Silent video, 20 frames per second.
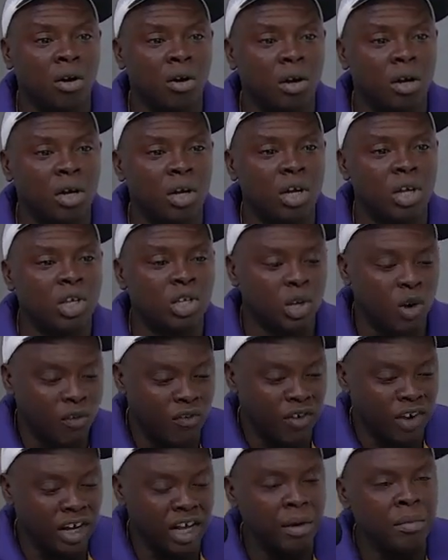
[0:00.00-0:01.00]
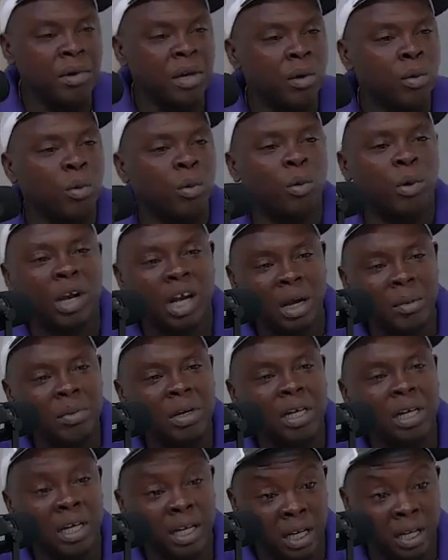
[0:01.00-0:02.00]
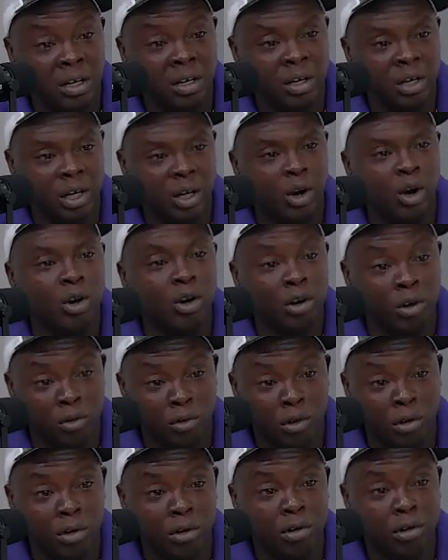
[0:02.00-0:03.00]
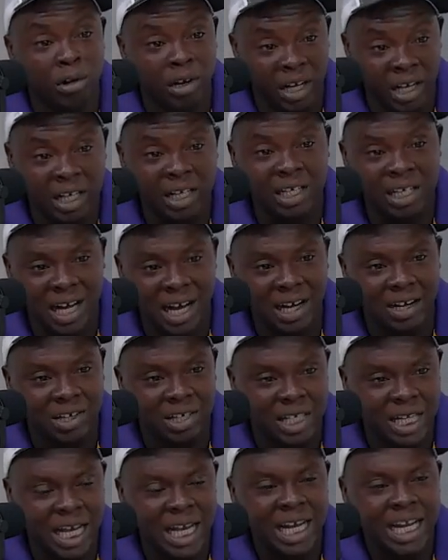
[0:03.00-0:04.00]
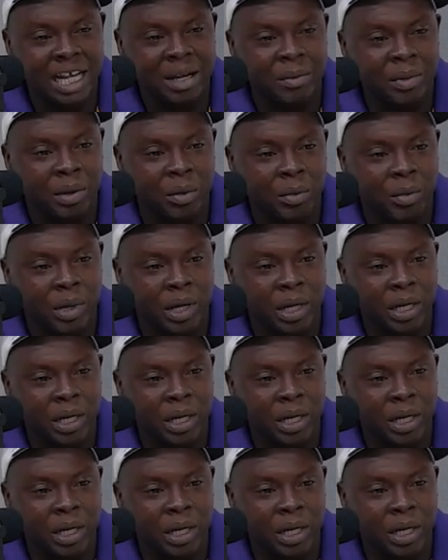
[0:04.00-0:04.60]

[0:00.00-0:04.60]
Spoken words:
So for them to come in here on the road in Tiger Stadium and win,